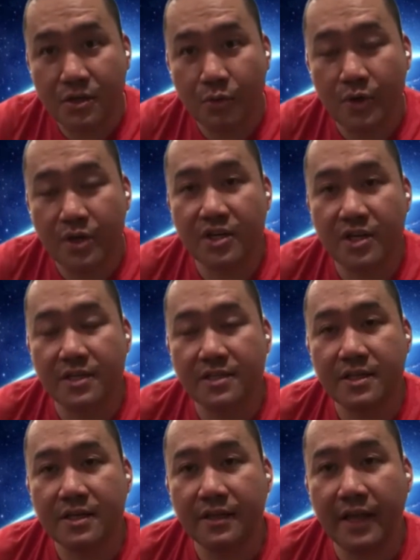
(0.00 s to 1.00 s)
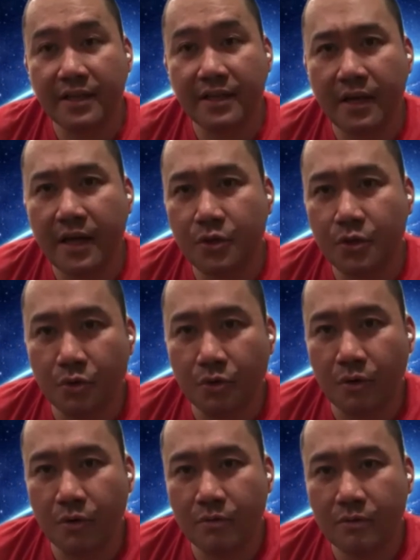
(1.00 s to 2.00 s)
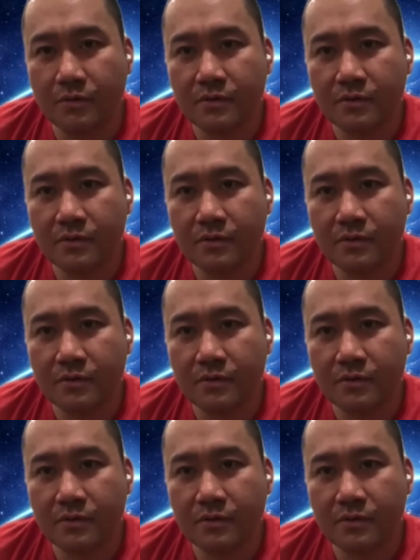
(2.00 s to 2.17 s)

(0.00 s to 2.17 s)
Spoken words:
which is 99 euro,